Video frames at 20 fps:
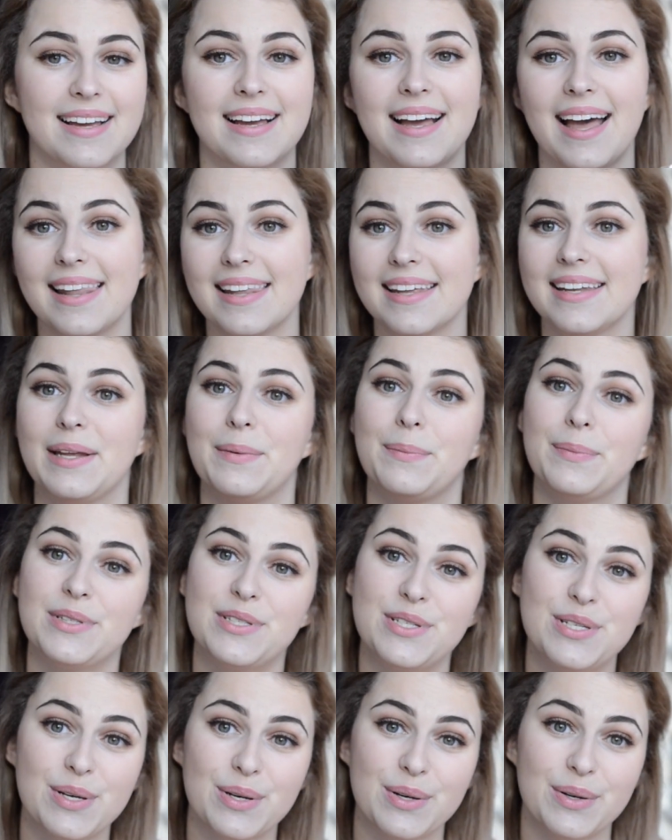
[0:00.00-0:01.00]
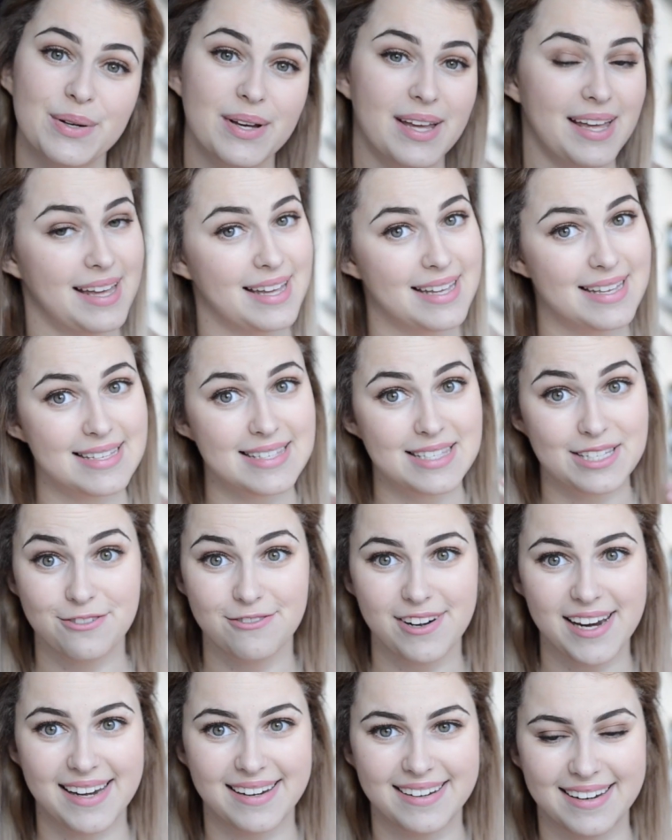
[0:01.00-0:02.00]
Color number 2 is
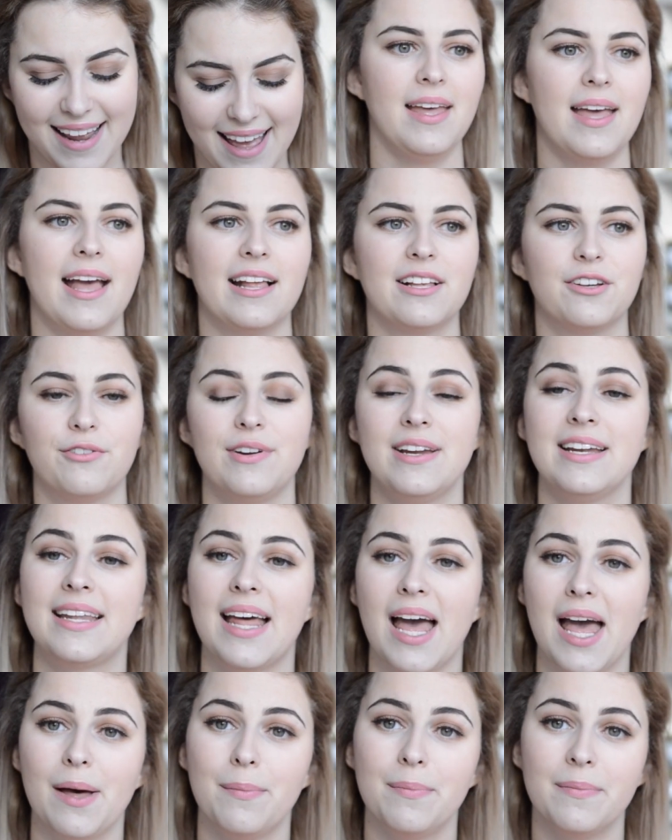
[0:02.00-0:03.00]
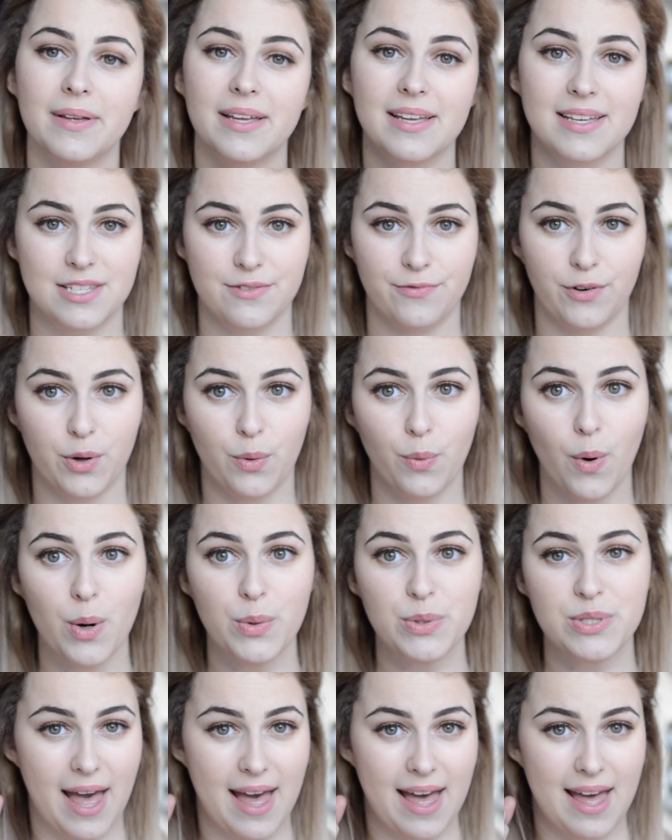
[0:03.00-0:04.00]
green. And green tab is for
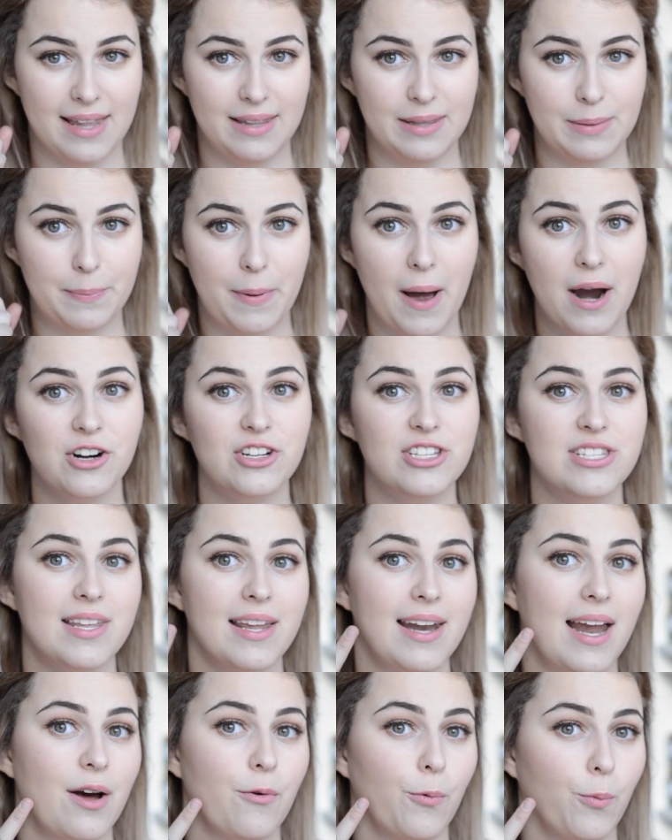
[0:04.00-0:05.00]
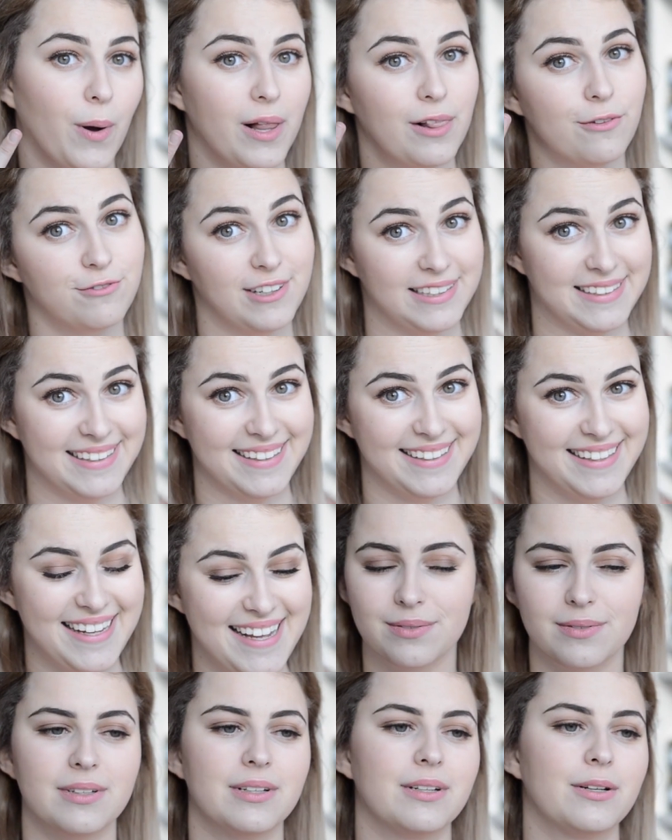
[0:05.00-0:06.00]
quotes and parts that are well written.
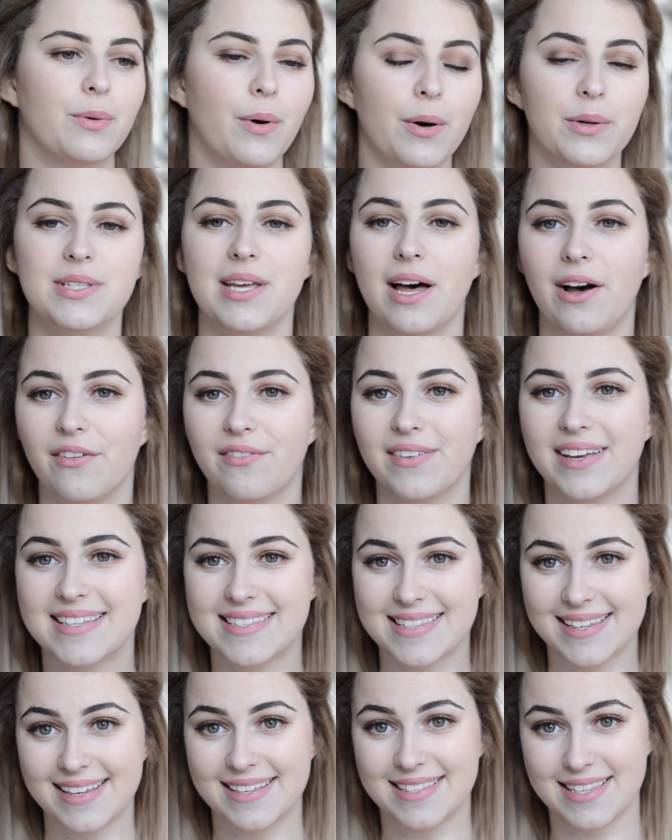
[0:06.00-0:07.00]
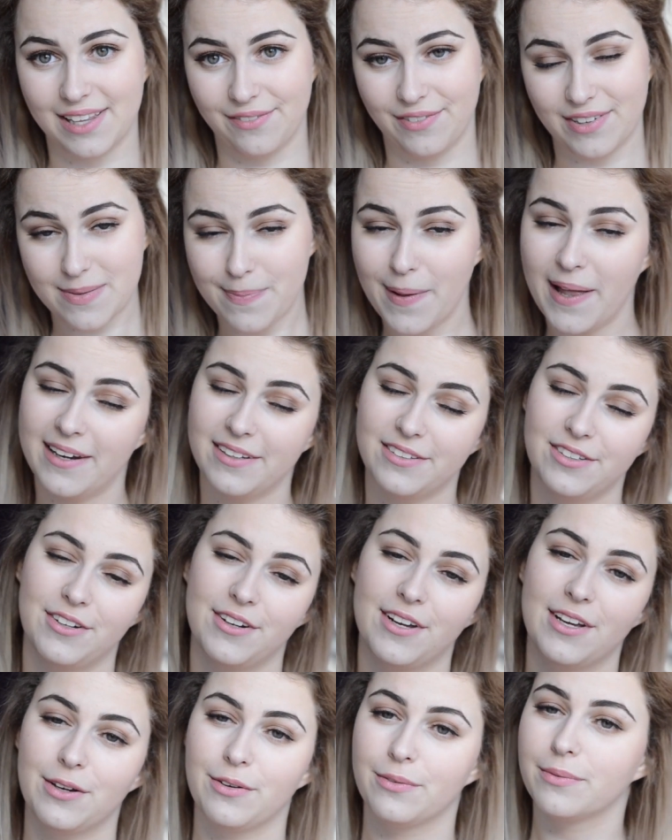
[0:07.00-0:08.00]
The quotes are obviously
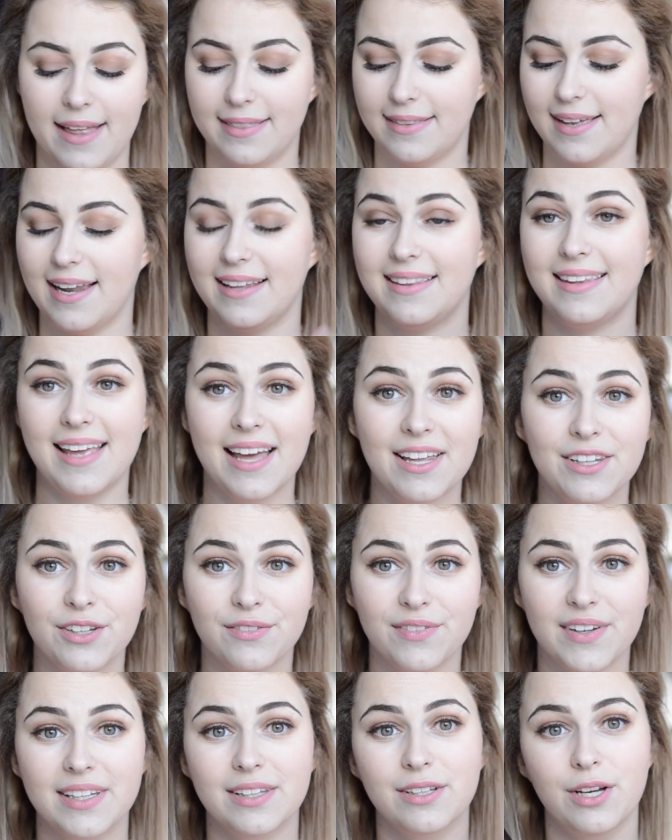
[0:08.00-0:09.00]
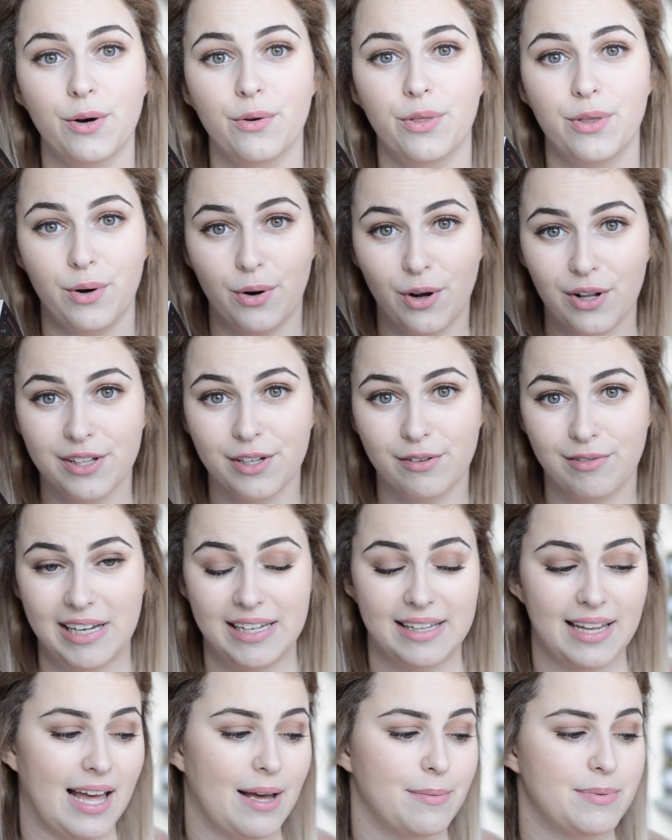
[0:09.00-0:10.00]
self-explanatory, you. And then at the end of it, go through all the
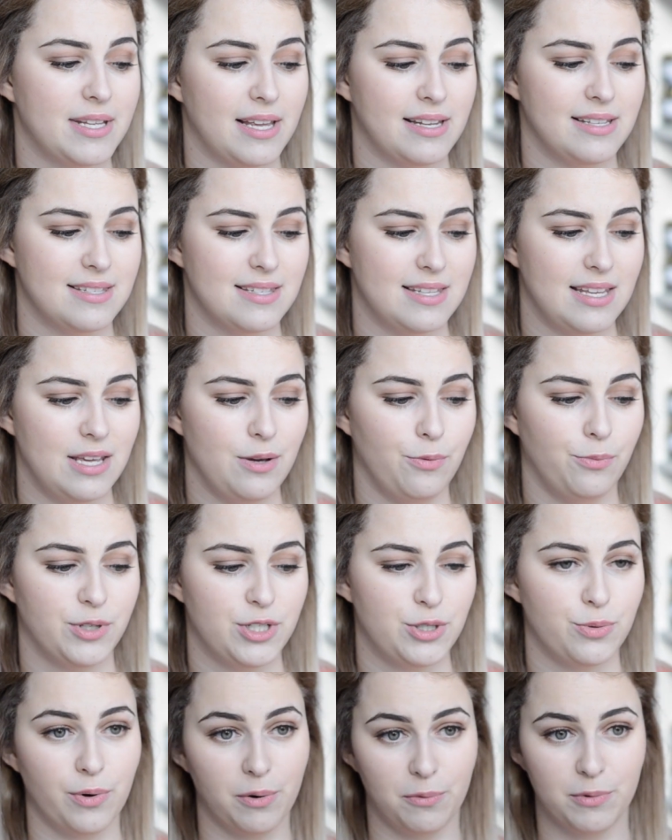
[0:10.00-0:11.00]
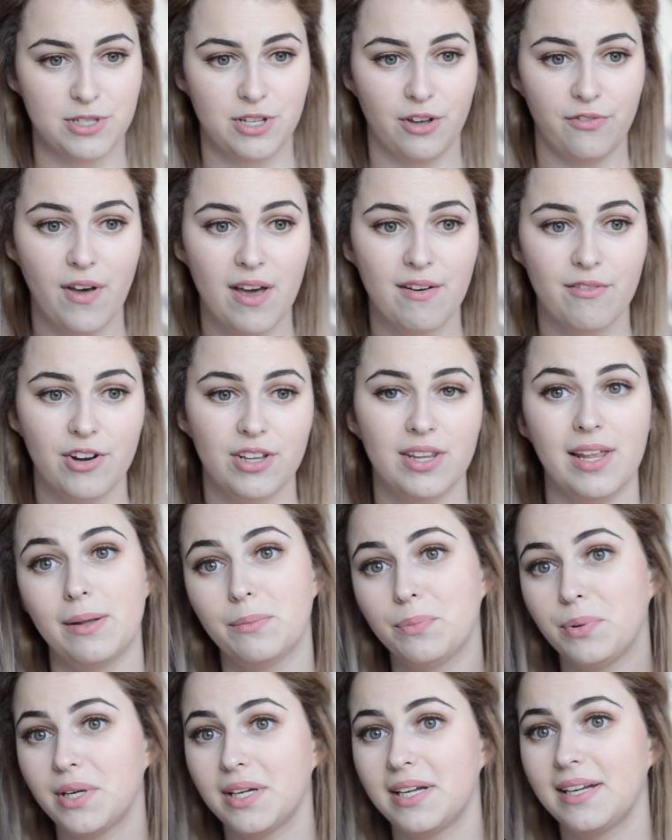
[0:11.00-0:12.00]
green tabs and see which one was your favorite
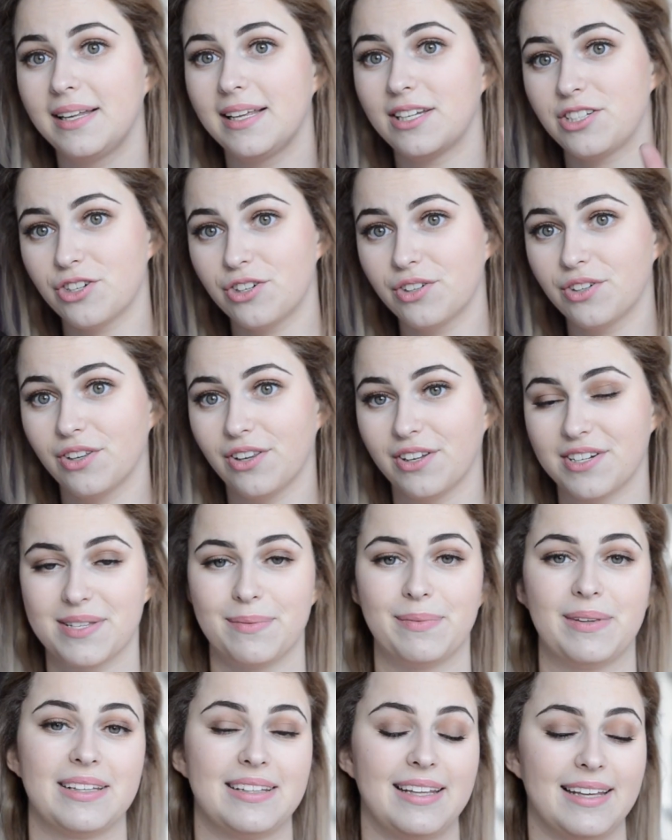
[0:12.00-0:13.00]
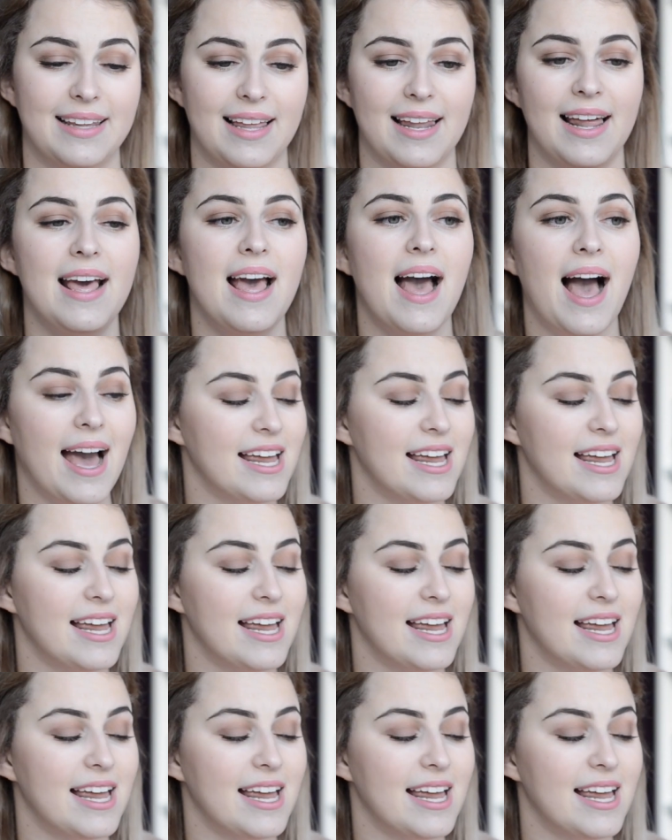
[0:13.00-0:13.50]
and put it in a journal or something like that.